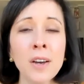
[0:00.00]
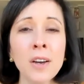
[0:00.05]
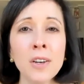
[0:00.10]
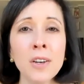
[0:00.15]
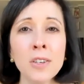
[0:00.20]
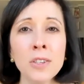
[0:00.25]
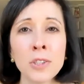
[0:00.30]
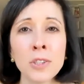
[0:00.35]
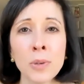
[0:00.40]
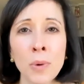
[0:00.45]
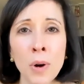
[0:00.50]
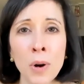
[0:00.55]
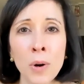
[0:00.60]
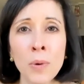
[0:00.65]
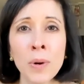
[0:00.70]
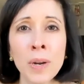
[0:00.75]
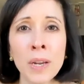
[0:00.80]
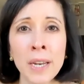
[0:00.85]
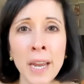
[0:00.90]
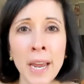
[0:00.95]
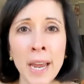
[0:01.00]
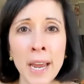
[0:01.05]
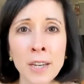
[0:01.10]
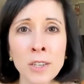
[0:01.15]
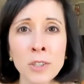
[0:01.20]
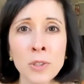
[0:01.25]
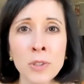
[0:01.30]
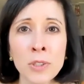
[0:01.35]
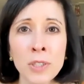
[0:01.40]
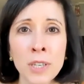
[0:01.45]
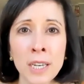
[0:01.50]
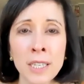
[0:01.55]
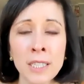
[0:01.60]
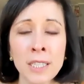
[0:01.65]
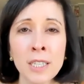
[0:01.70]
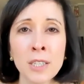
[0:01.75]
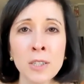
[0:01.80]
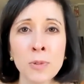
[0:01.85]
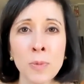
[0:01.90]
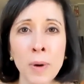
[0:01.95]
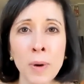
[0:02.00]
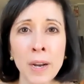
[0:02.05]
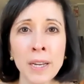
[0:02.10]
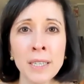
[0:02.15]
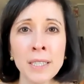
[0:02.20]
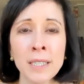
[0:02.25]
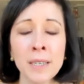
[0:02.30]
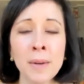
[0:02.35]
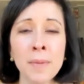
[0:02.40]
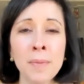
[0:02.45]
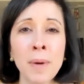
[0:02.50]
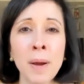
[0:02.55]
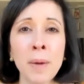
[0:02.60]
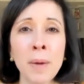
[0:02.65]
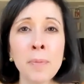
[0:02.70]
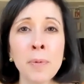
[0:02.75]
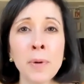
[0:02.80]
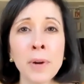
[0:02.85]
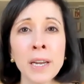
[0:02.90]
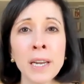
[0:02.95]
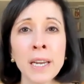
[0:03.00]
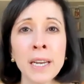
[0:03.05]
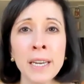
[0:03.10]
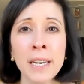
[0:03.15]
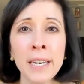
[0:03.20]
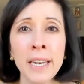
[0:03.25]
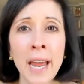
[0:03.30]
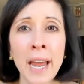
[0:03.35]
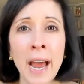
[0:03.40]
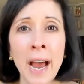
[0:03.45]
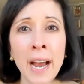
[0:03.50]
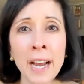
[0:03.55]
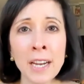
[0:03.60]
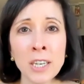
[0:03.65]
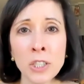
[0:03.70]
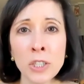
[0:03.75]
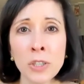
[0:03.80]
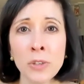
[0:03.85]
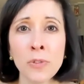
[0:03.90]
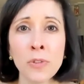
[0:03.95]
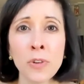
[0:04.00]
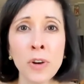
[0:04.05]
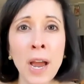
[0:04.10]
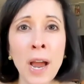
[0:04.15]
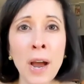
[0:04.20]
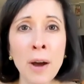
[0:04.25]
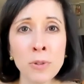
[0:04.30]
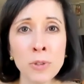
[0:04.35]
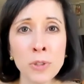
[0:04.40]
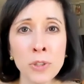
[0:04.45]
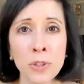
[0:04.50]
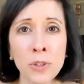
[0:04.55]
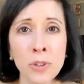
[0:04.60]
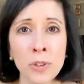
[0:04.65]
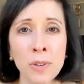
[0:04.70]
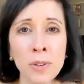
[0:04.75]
So O can exercise this right by bringing an action for ouster,